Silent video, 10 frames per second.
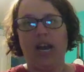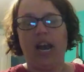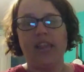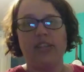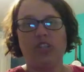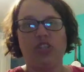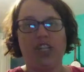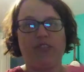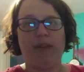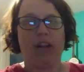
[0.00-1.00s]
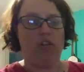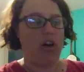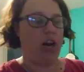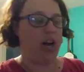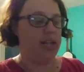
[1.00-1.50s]
And this is just for my little
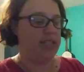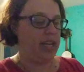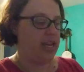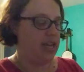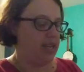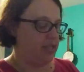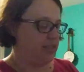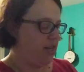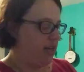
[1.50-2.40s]
odds and ends.